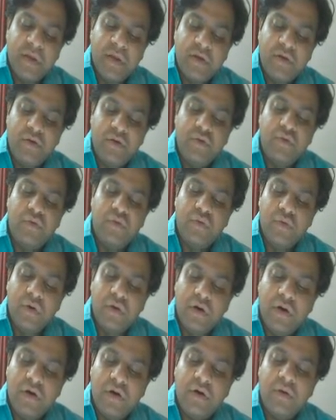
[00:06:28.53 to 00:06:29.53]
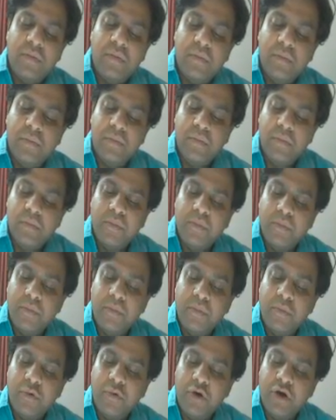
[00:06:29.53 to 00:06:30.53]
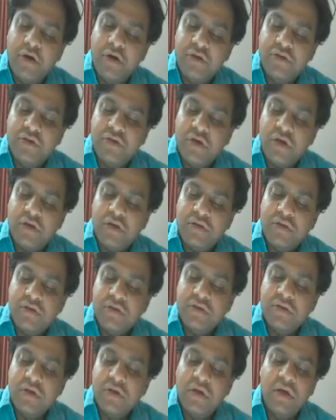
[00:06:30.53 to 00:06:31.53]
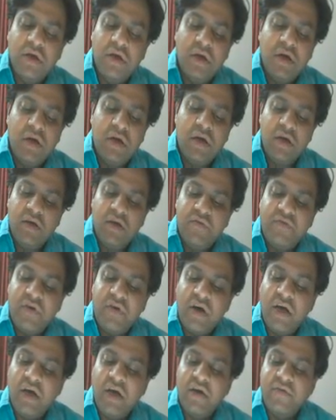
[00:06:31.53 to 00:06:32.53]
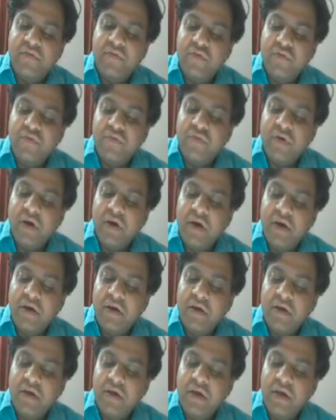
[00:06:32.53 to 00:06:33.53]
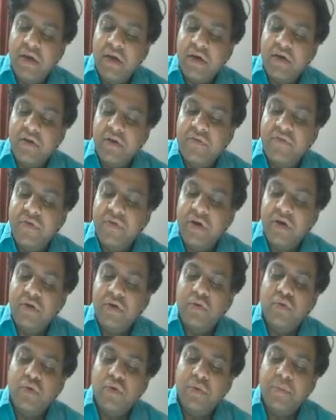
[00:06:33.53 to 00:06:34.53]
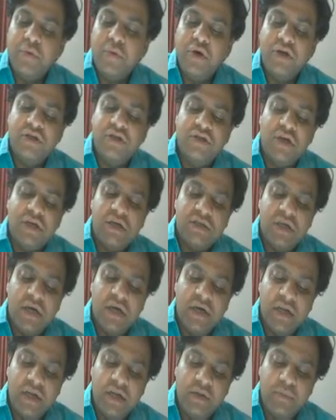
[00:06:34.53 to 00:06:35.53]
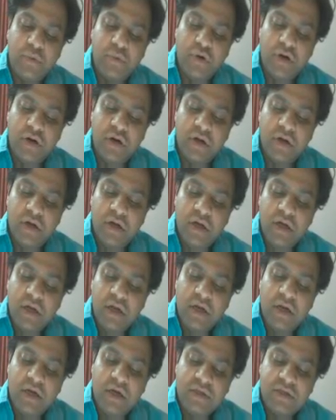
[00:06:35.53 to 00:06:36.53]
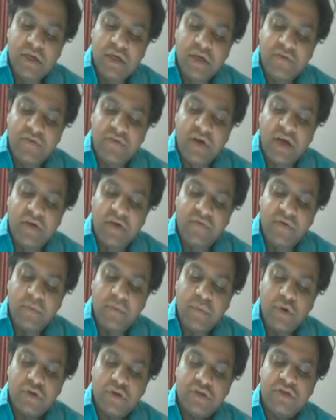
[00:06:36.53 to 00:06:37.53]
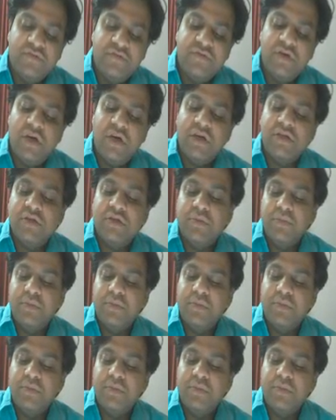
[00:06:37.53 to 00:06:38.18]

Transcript: due to a point charge. If I have to find electric field due to a point charge at any point, let's say if I have a positive charge